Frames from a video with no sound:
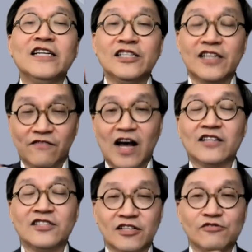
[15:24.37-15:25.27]
is
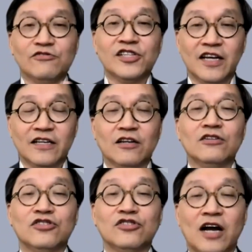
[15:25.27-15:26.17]
advanced, as you say,
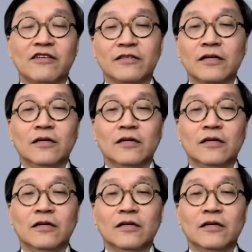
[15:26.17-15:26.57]
Sharon.